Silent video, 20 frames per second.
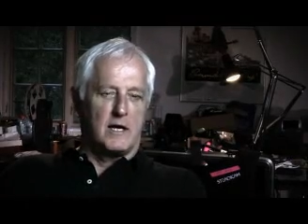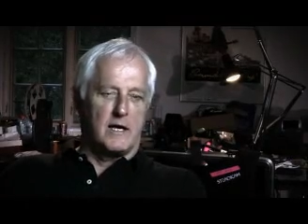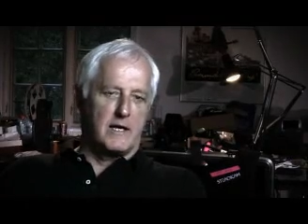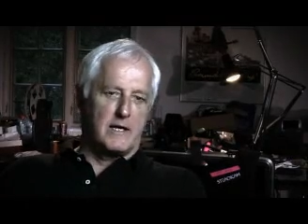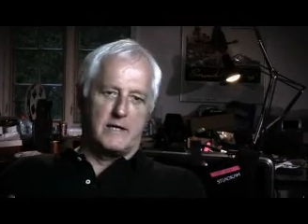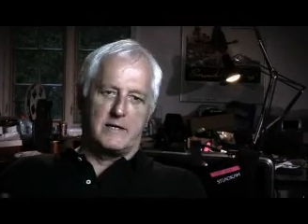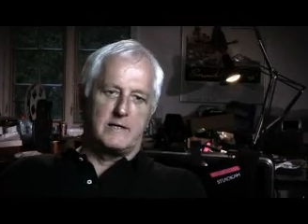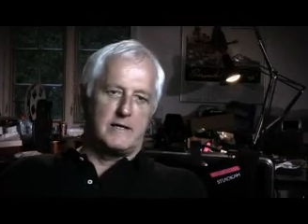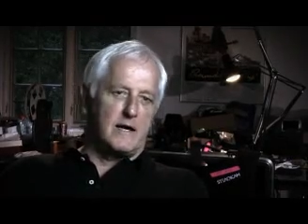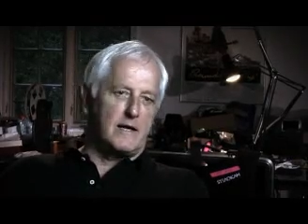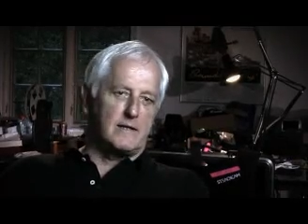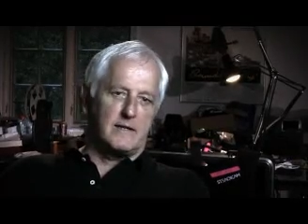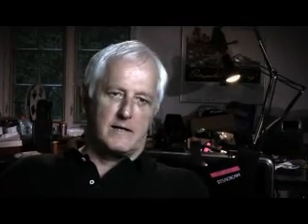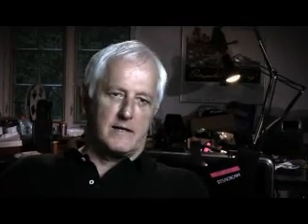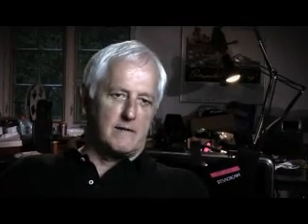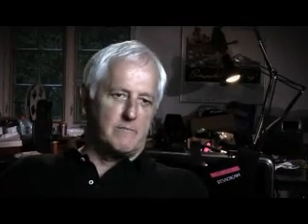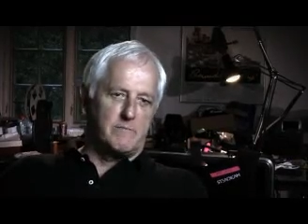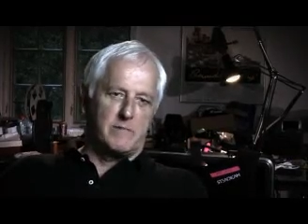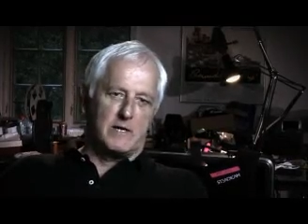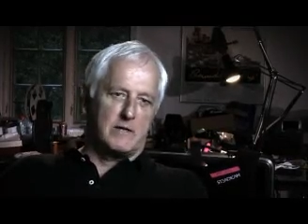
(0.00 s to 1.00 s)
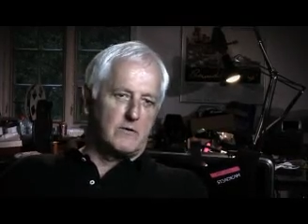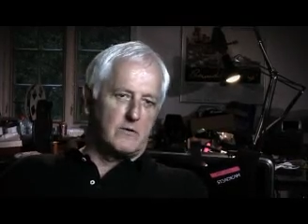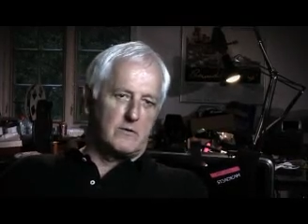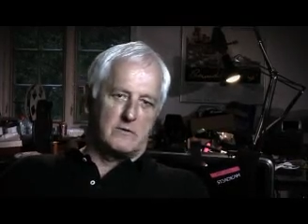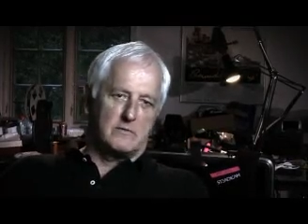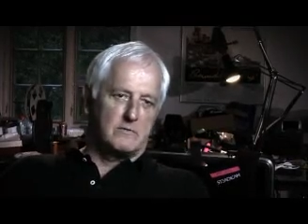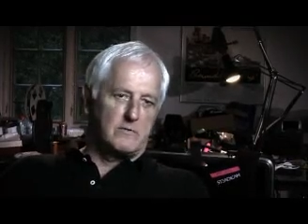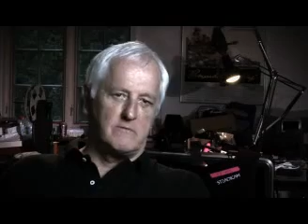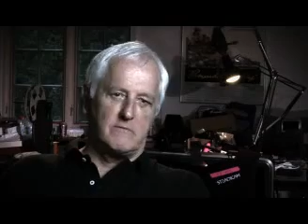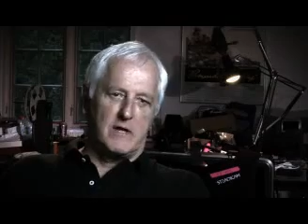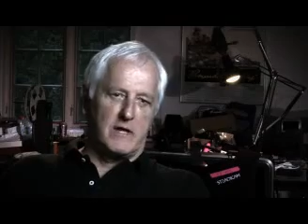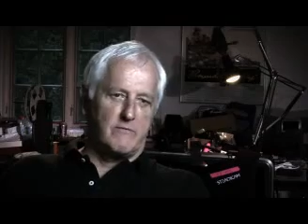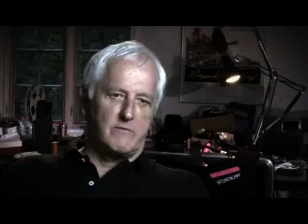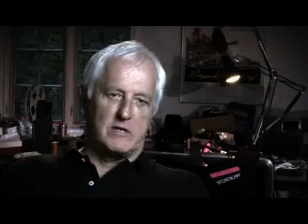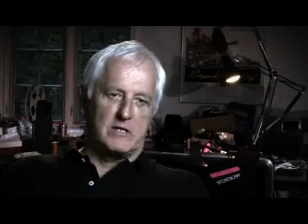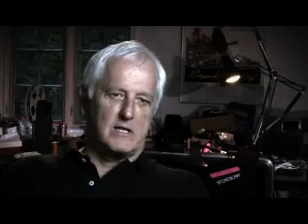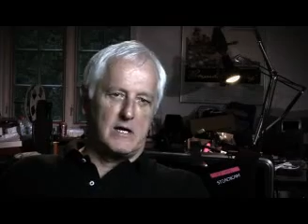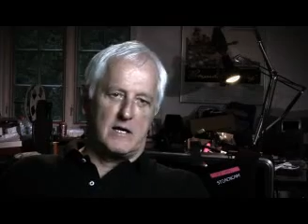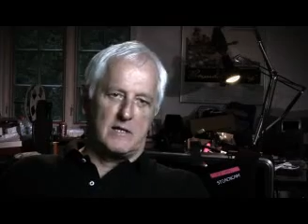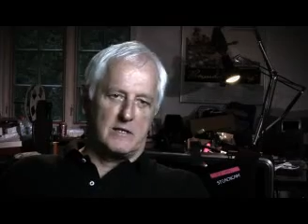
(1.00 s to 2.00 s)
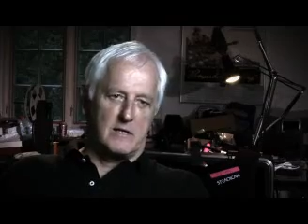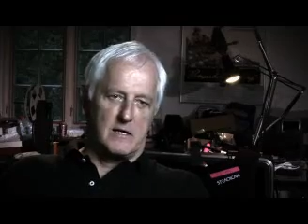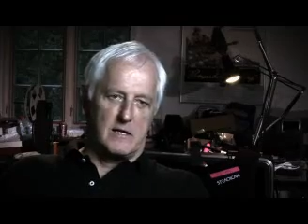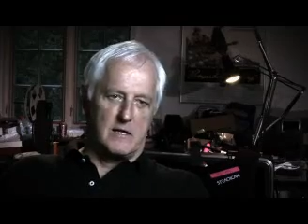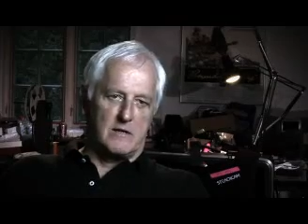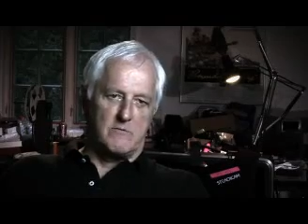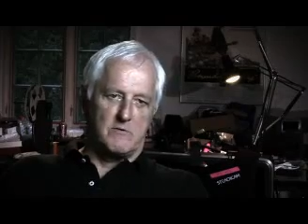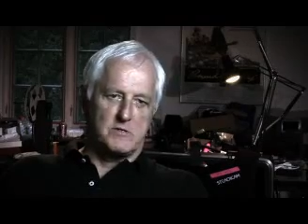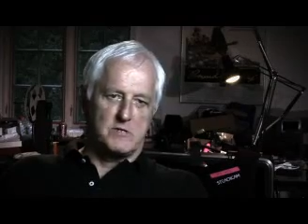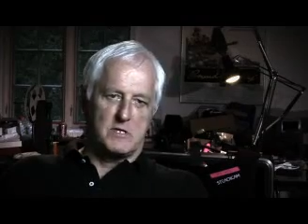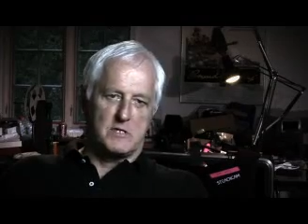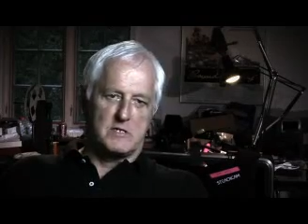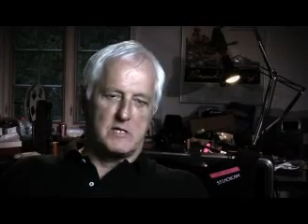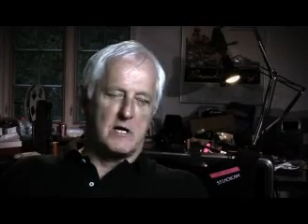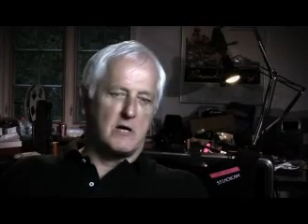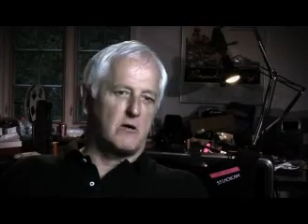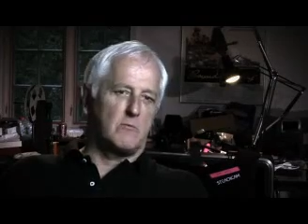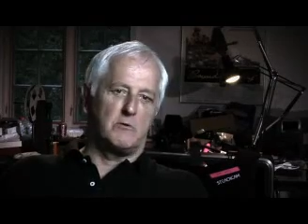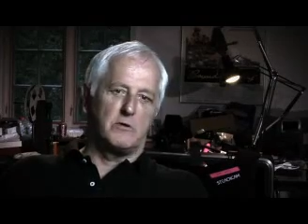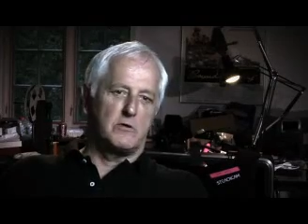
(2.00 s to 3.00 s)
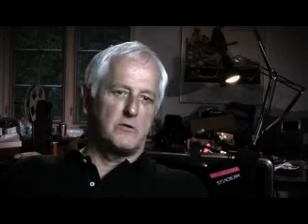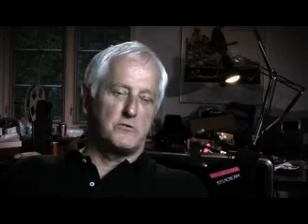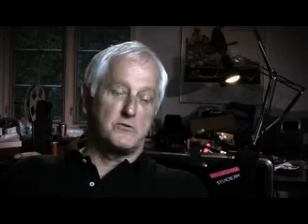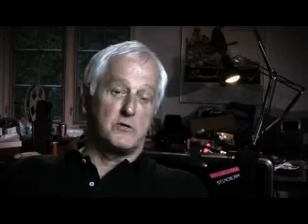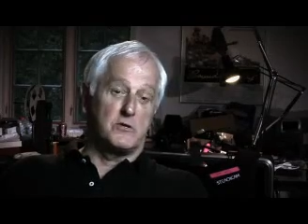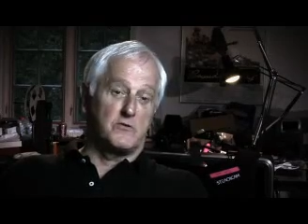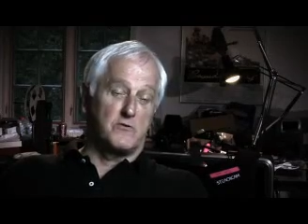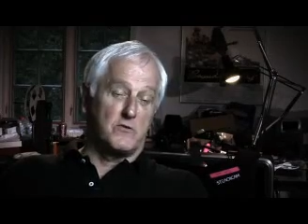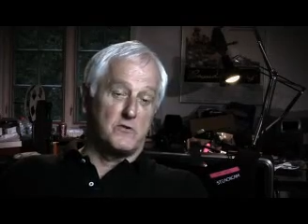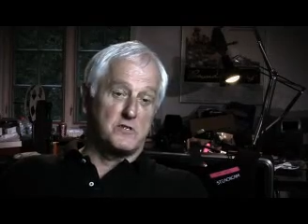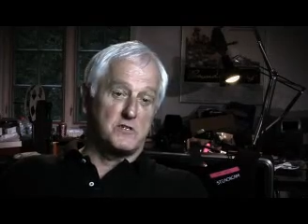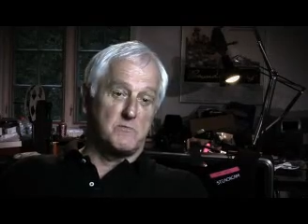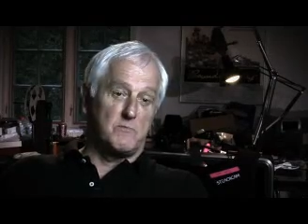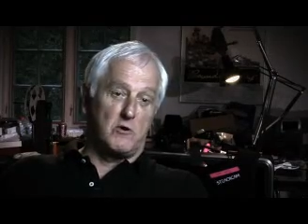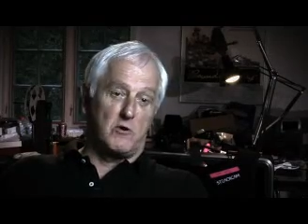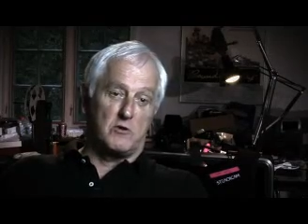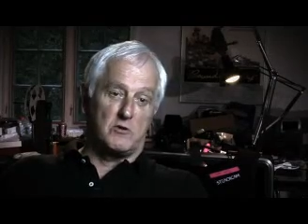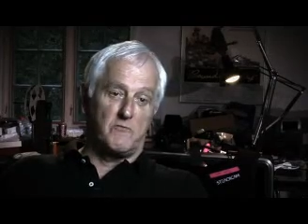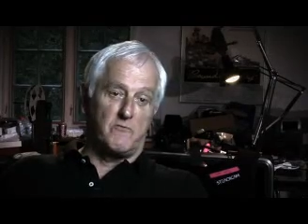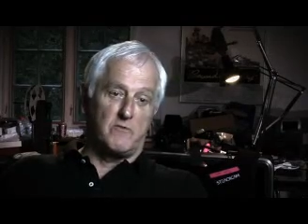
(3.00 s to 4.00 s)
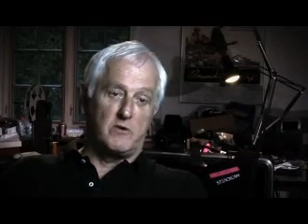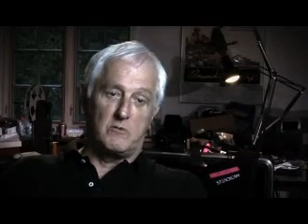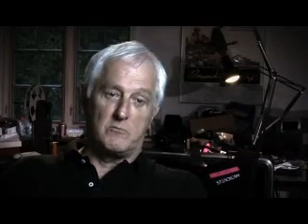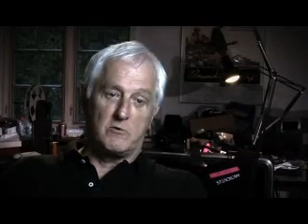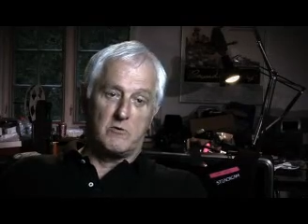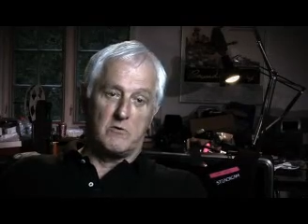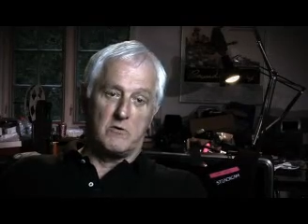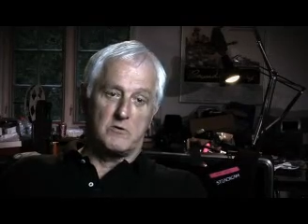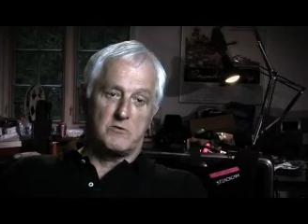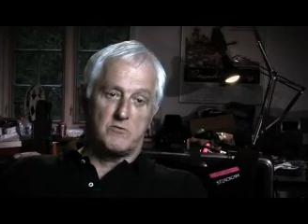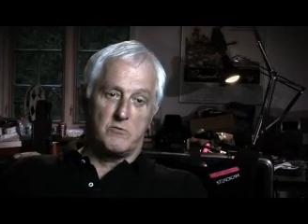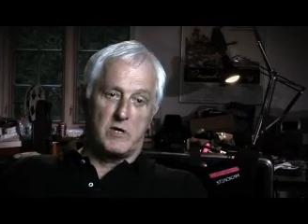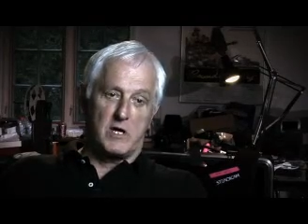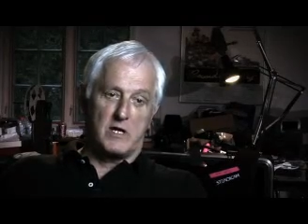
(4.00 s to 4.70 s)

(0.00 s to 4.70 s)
I had a dolly, a big old heavy dolly, and it was a terrible nuisance for small film crews.